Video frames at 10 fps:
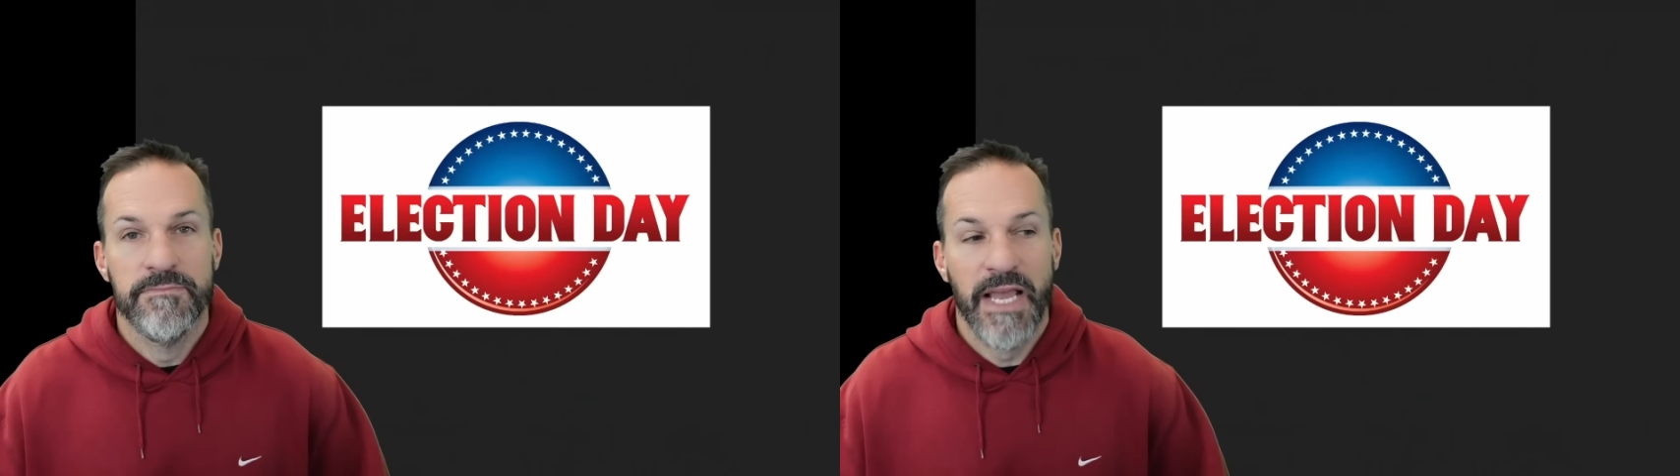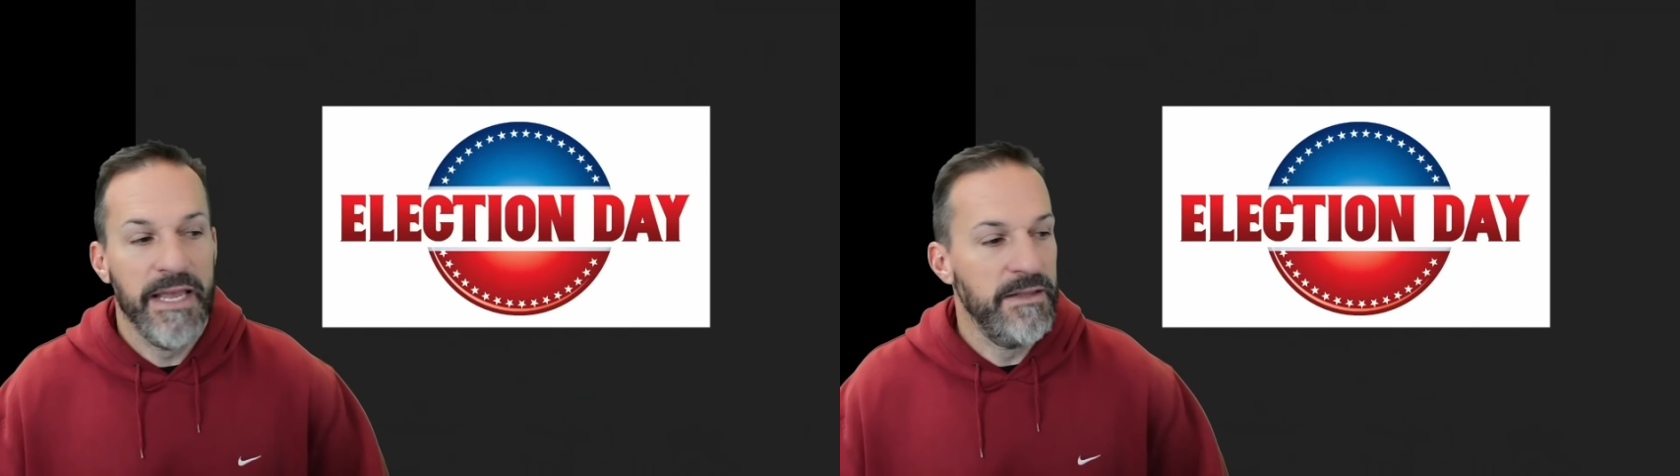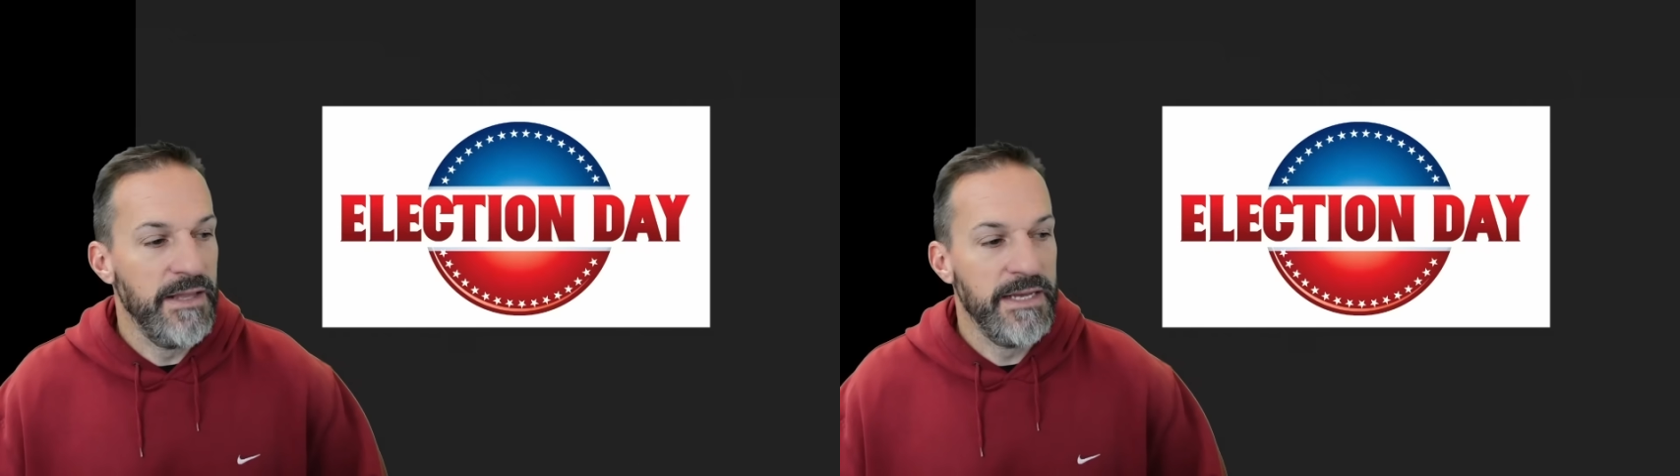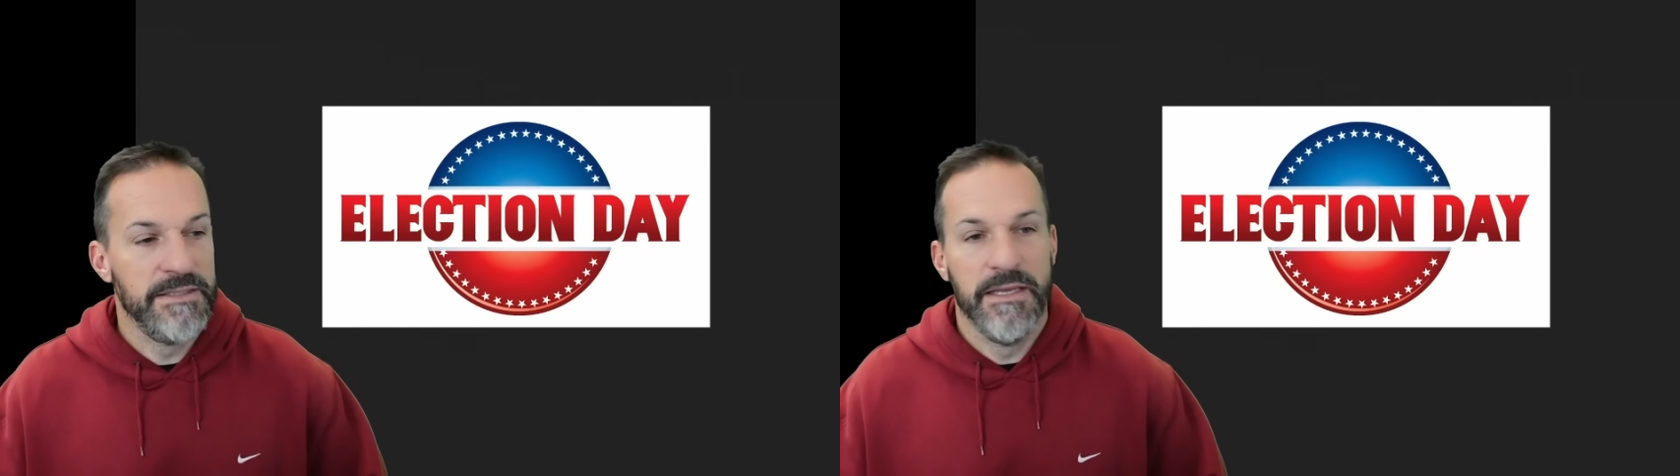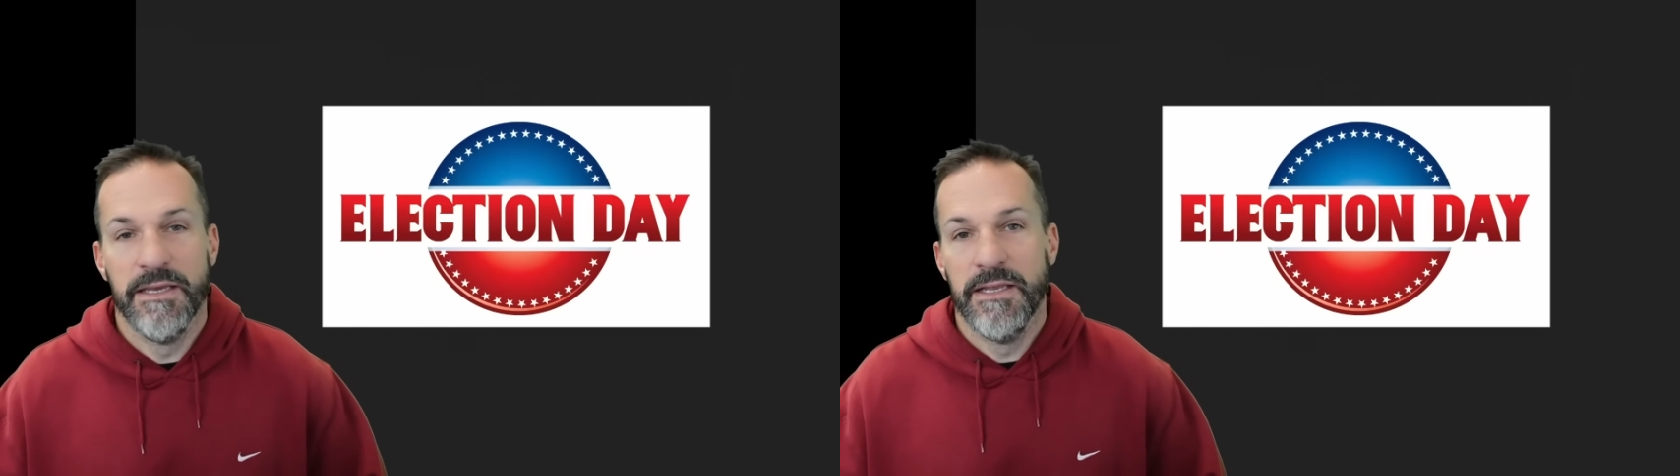And the last
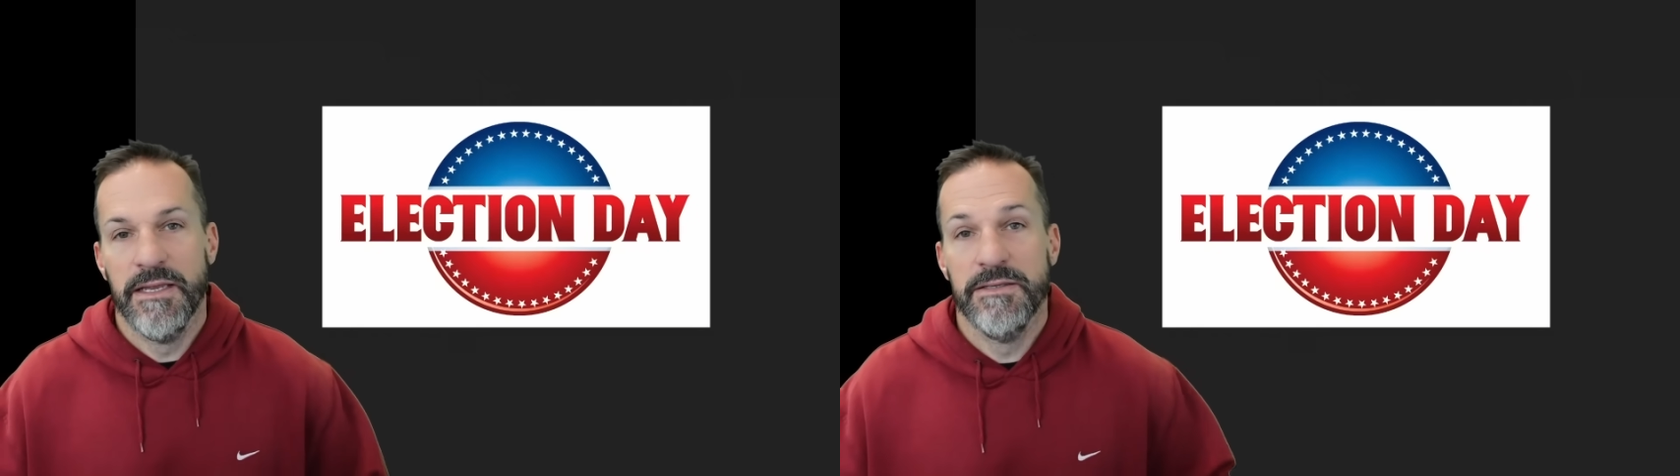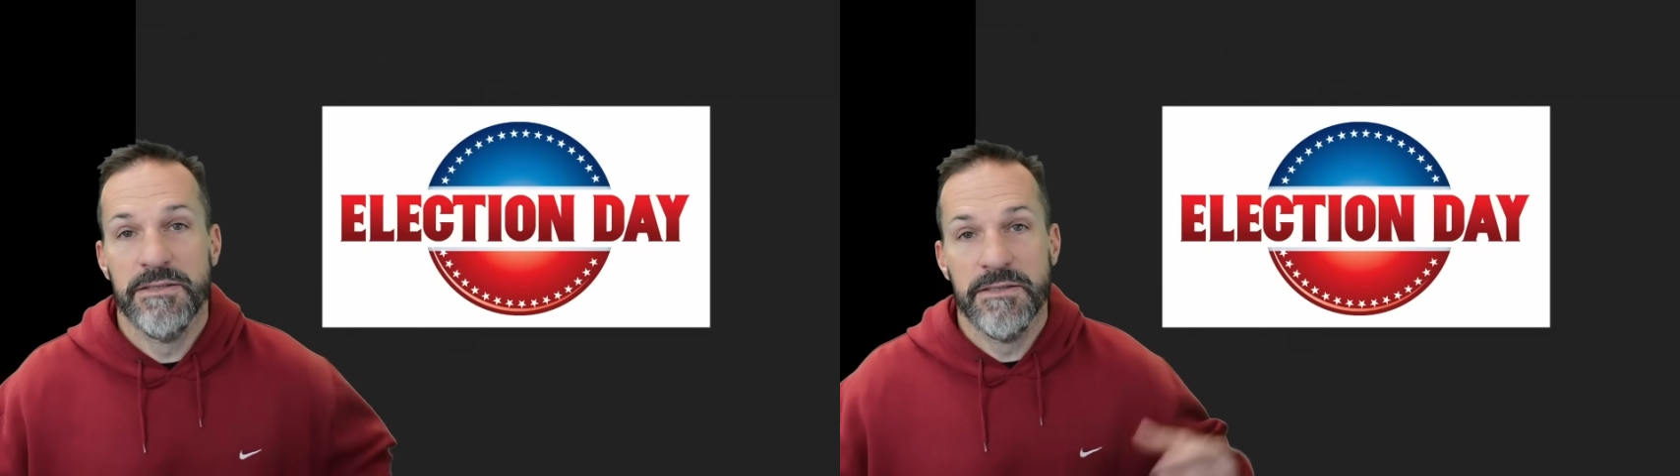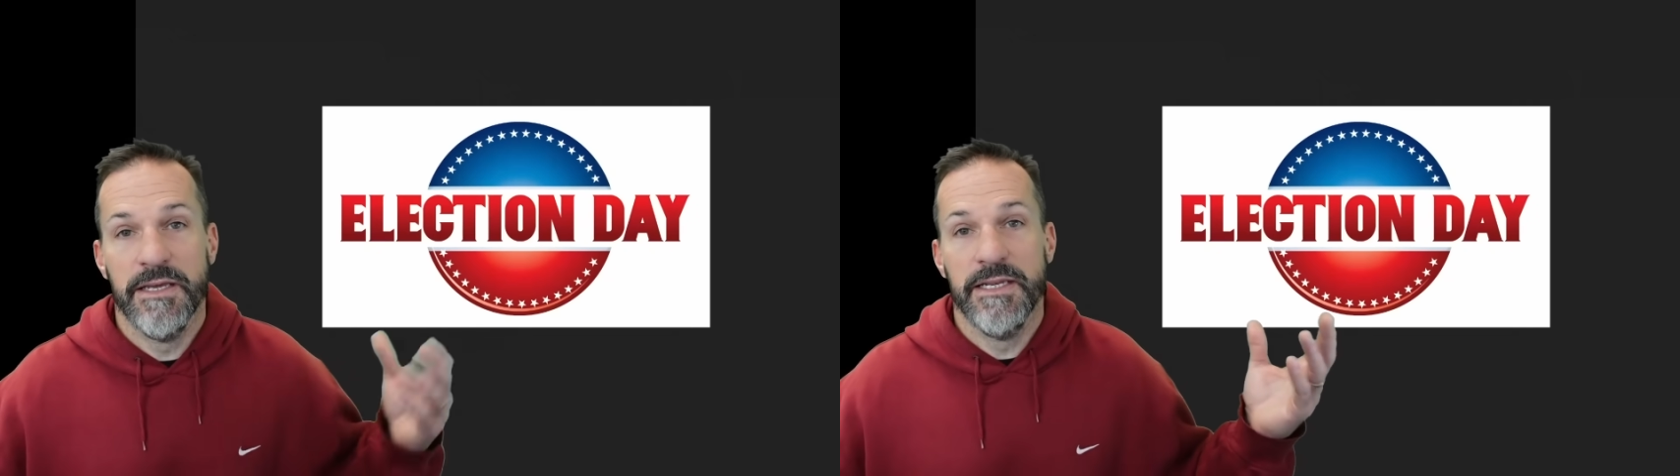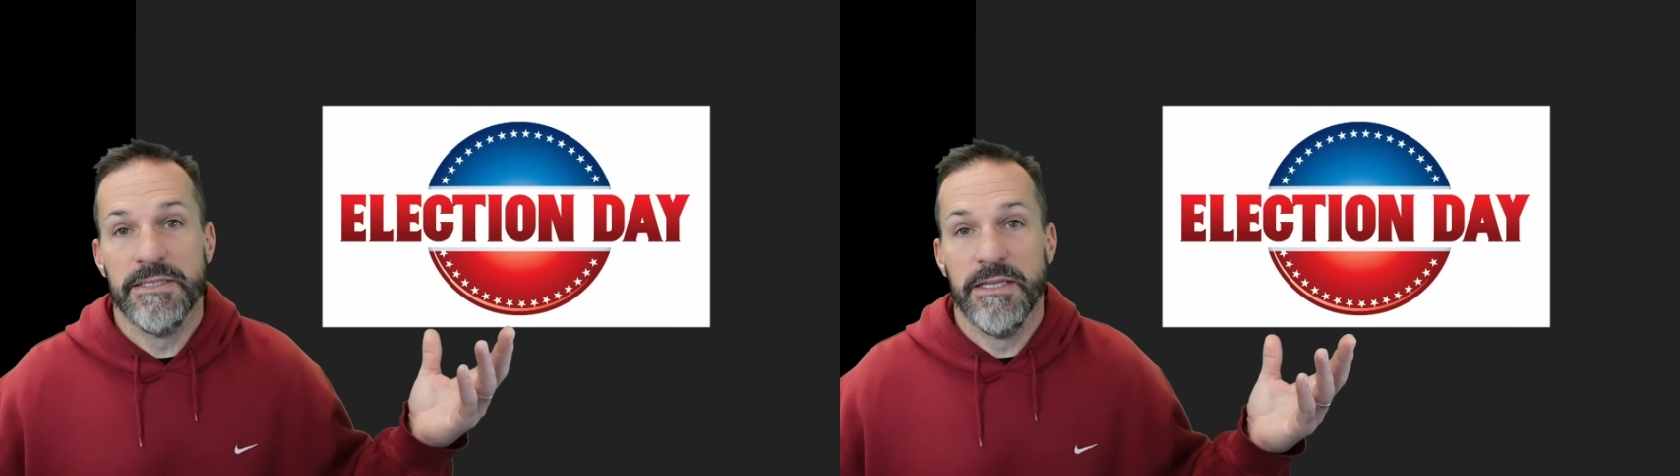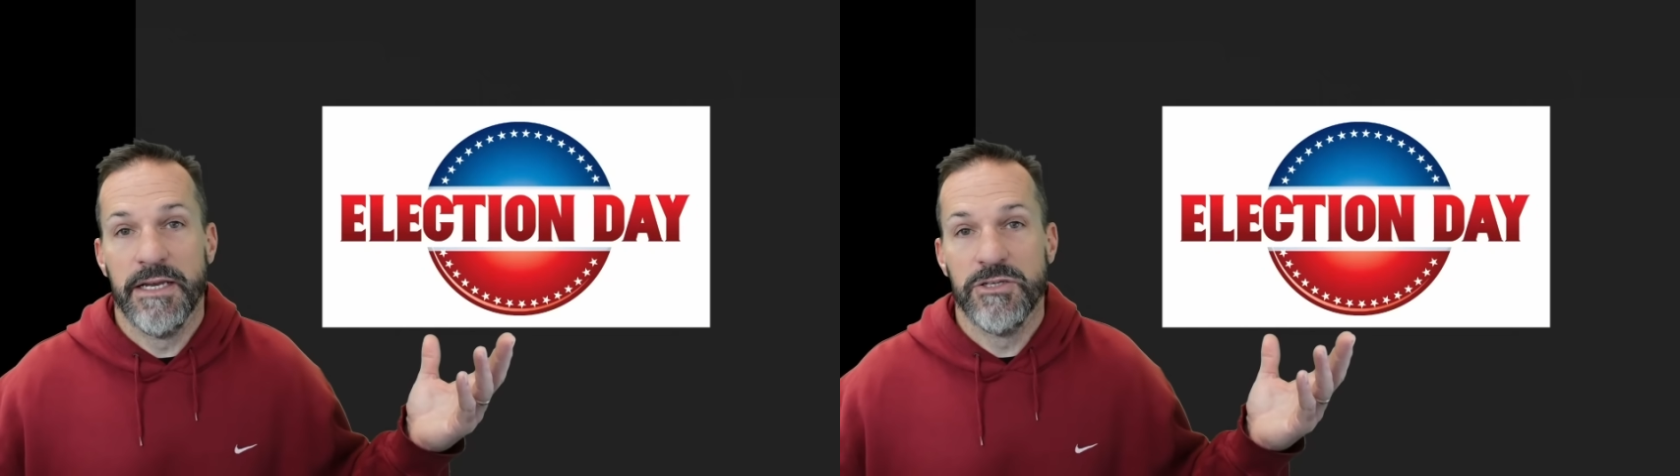thing is, it is
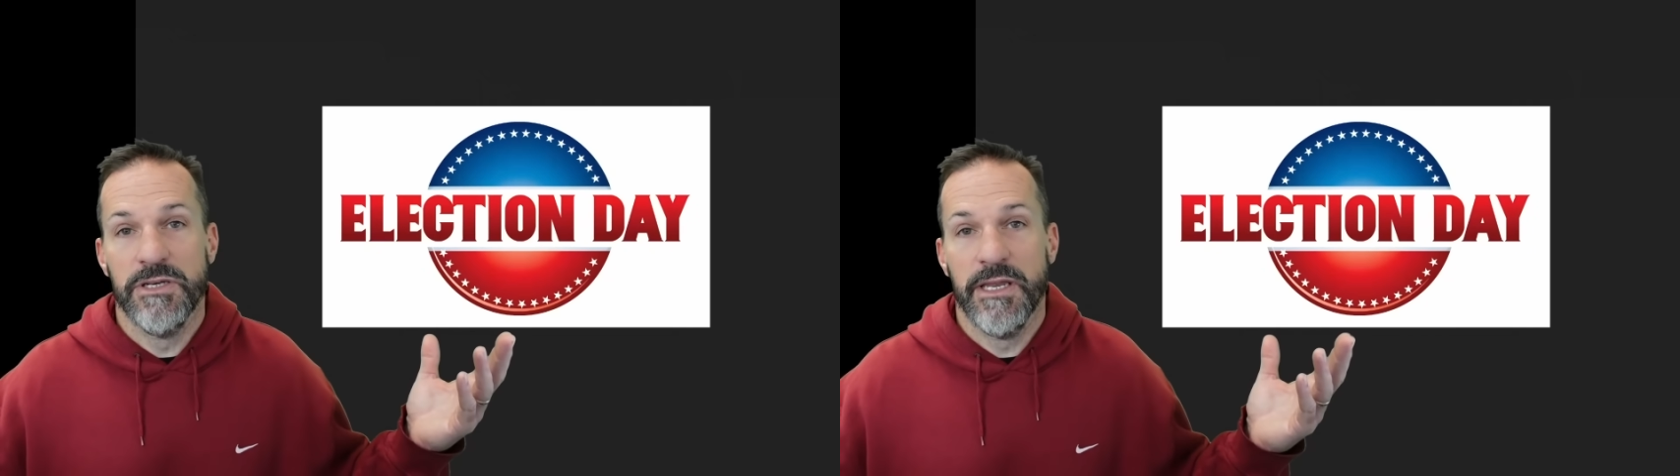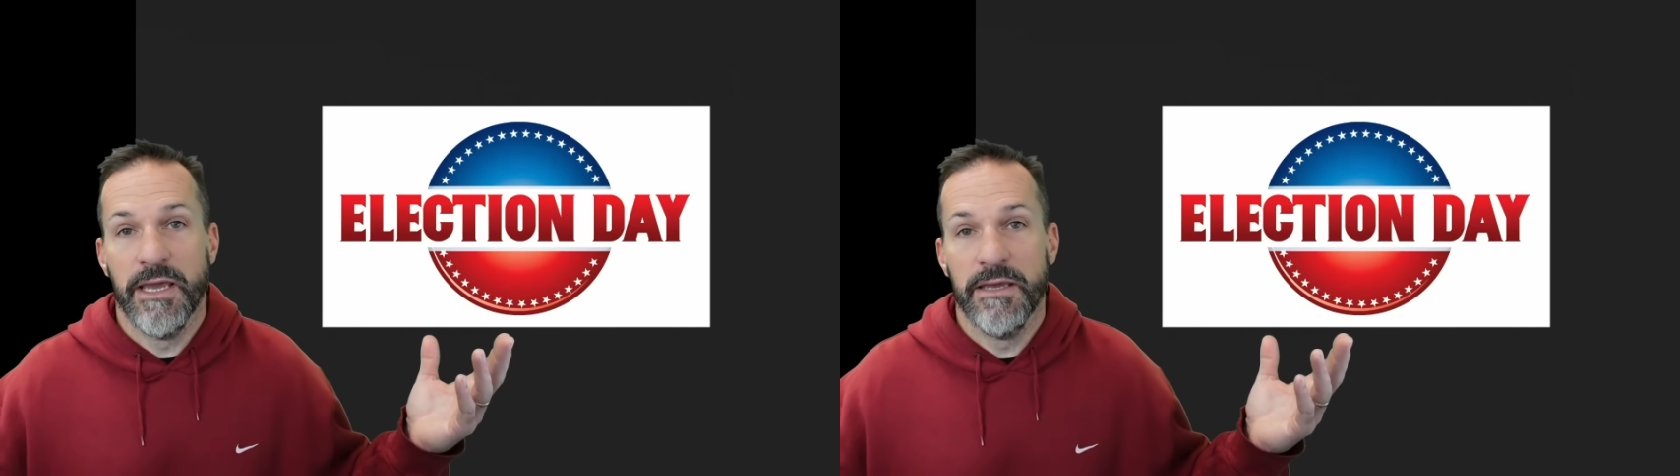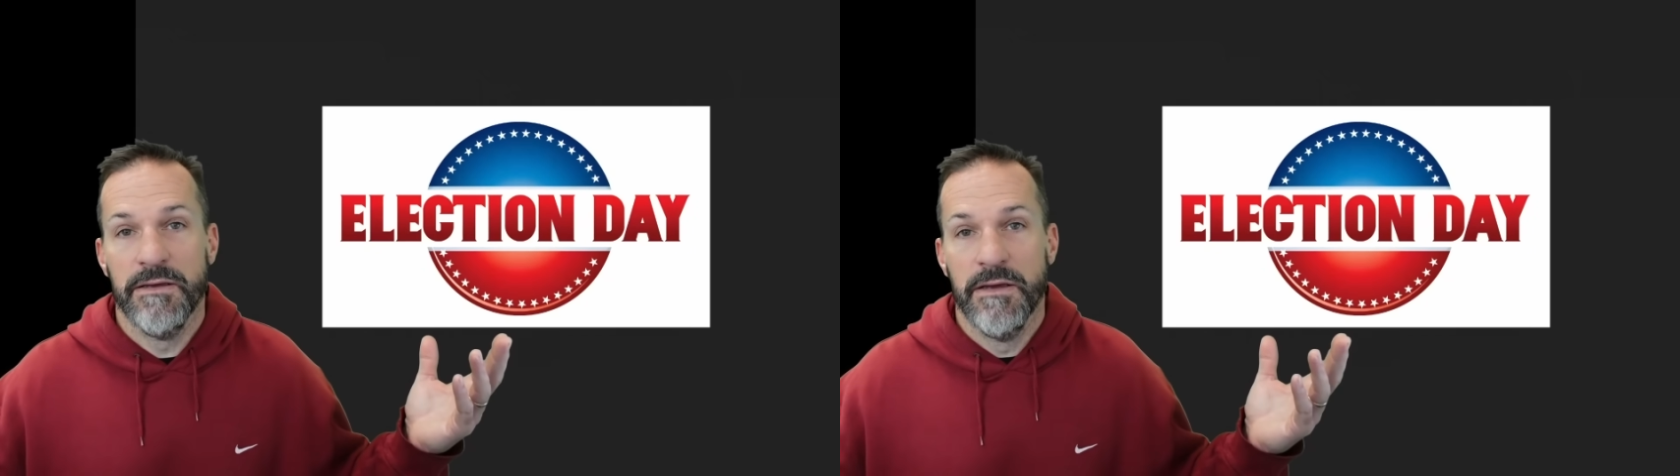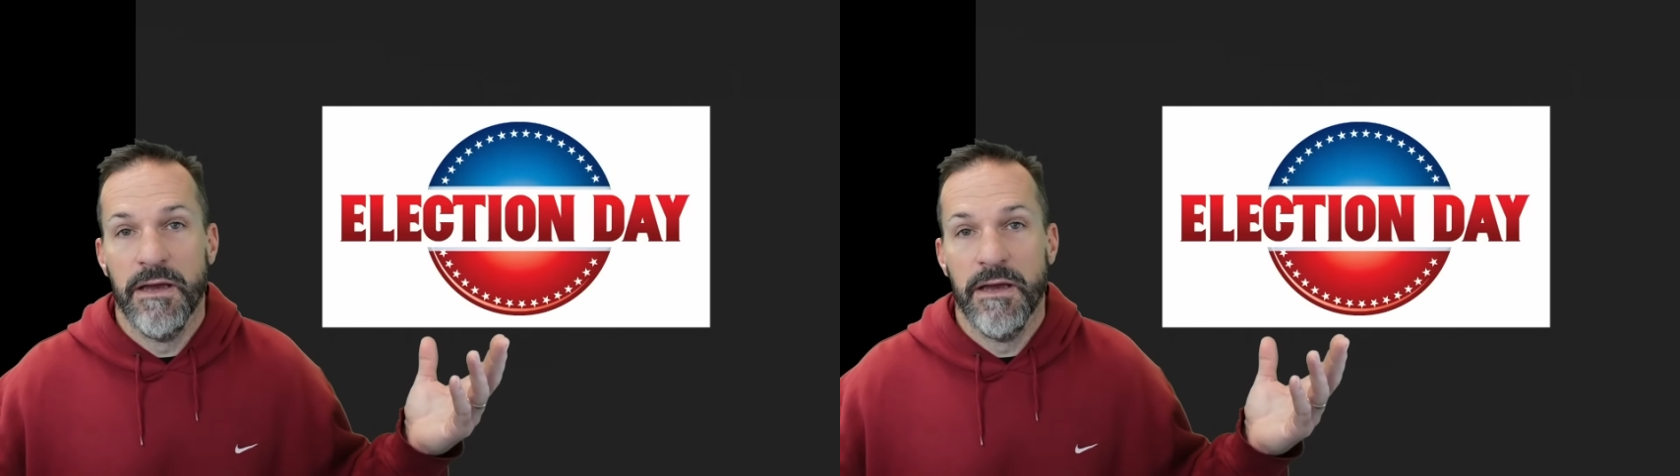election day.